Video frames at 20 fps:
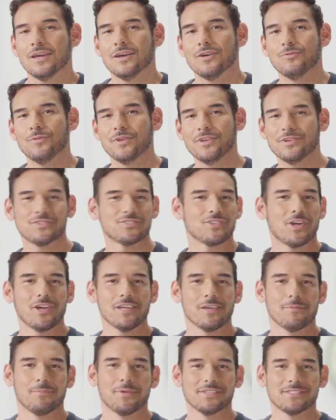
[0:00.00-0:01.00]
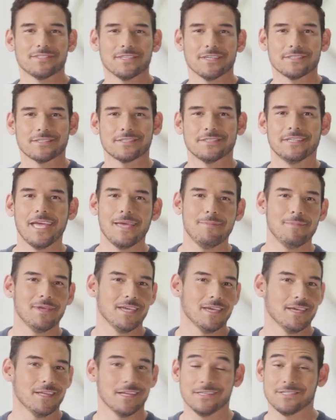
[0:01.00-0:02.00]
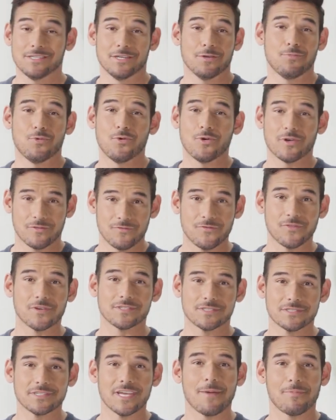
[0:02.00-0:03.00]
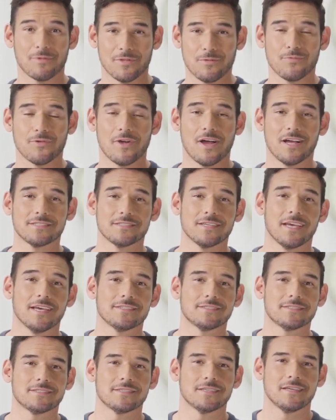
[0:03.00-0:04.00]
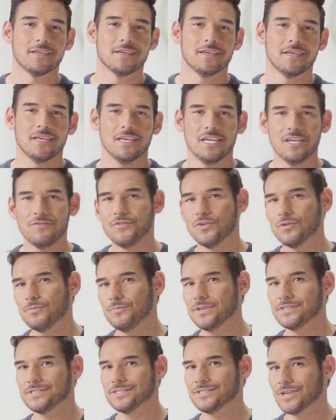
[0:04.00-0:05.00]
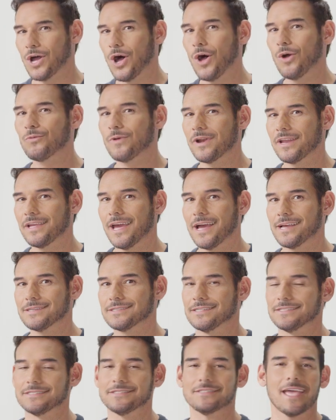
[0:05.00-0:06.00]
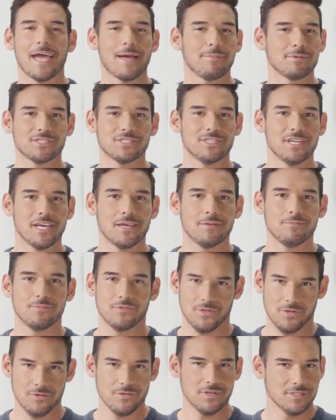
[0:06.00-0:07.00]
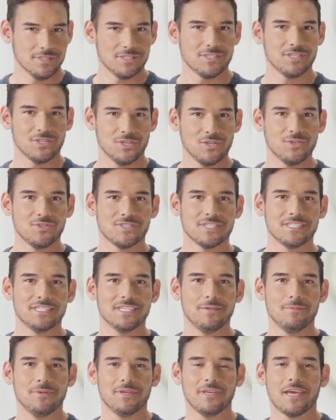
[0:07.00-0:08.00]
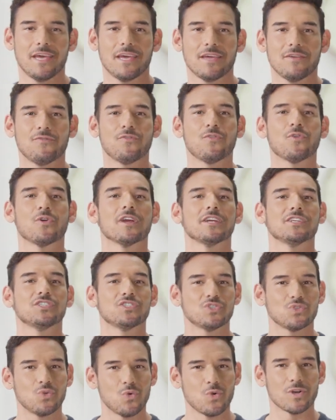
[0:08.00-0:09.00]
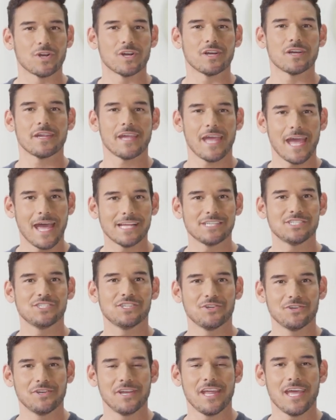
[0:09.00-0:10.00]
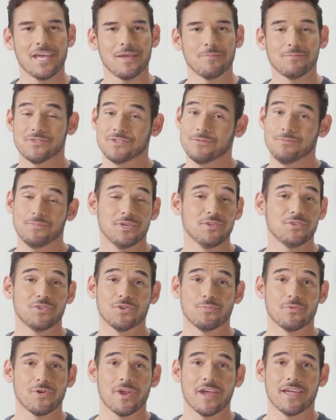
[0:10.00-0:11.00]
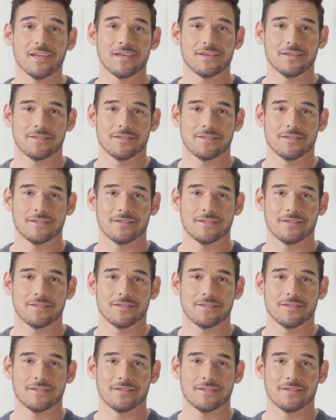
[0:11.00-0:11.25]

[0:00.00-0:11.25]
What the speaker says: When you're starting a business, naming it is an important first step of the process. If your business already has an established name, you can still use a DBA for a shorter, catchier name to build your brand.